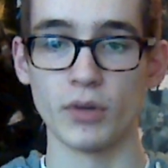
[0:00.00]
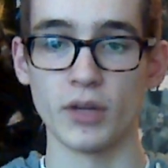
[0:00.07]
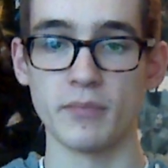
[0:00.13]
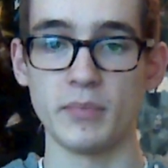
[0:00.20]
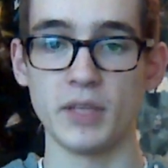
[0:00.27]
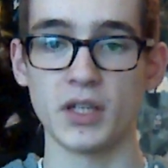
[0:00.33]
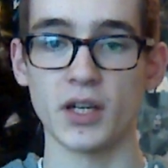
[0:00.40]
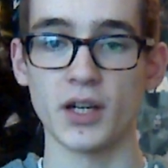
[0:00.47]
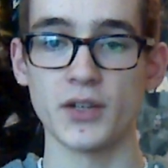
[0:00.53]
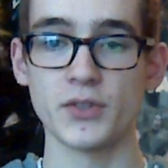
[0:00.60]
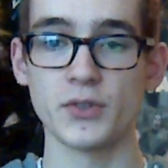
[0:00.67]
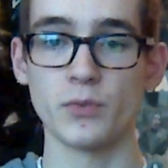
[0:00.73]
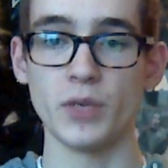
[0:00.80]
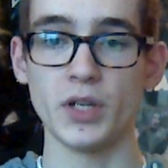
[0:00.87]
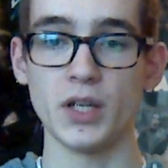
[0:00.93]
But
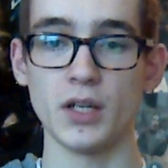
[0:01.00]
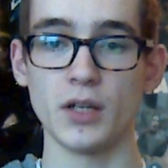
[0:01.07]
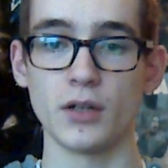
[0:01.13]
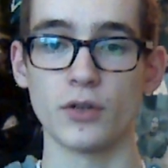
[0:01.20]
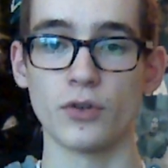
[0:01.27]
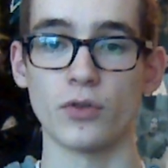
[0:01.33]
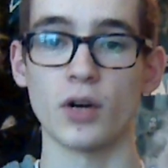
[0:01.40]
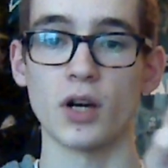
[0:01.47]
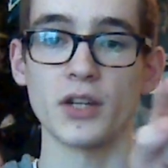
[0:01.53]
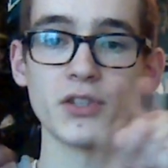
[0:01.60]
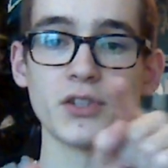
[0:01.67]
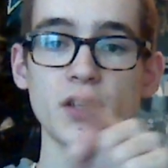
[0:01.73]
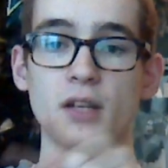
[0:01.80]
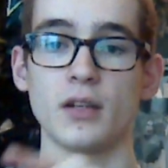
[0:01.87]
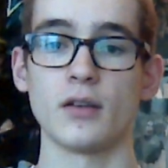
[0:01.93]
because we
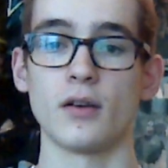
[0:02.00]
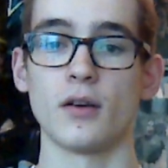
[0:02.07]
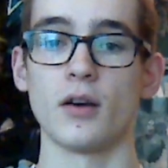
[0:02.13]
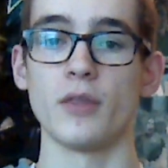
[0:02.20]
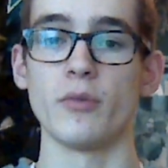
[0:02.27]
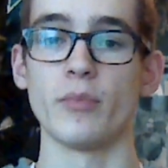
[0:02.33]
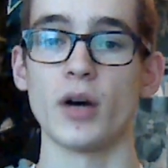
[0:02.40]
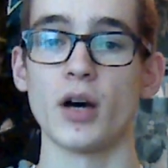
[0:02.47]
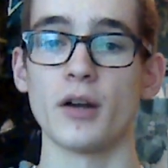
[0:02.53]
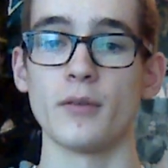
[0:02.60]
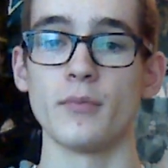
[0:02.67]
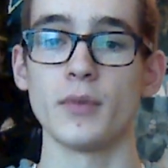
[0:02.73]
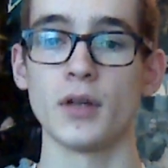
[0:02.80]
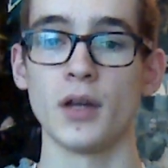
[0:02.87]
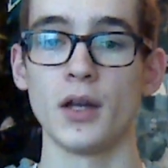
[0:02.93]
crossed it on the
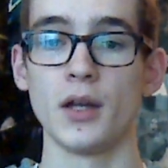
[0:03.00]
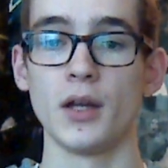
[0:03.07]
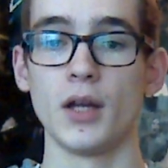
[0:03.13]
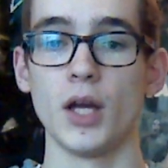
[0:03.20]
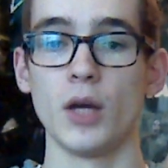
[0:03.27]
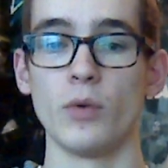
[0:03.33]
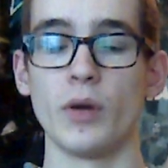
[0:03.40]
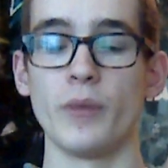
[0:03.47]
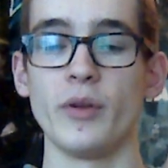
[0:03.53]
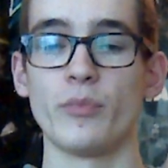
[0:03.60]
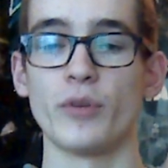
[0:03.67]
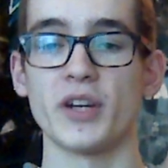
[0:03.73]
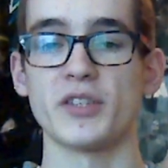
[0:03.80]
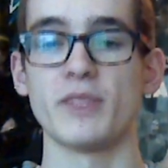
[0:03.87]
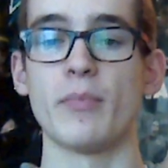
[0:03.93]
bottom,
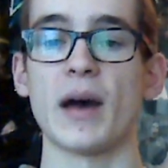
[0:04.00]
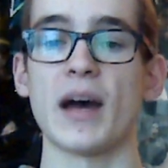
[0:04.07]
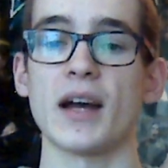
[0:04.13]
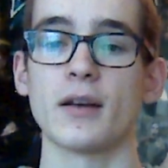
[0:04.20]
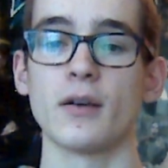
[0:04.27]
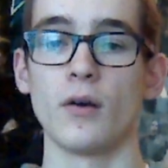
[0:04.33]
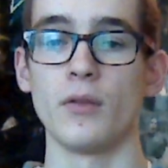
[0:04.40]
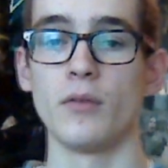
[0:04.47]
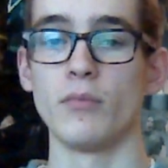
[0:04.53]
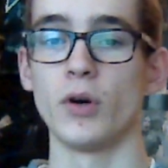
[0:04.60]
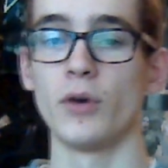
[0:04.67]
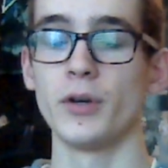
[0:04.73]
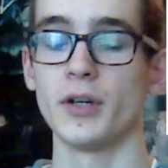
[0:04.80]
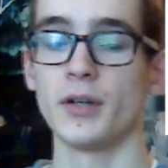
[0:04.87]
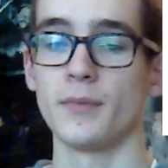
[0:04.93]
when we press back on
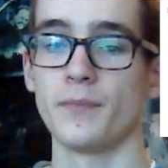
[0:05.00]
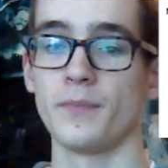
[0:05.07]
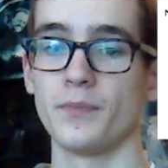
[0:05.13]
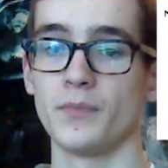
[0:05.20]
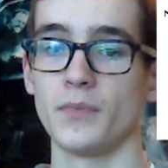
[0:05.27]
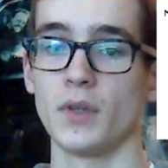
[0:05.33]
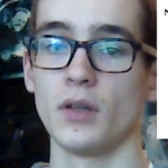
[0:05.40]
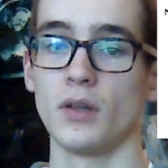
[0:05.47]
the motor,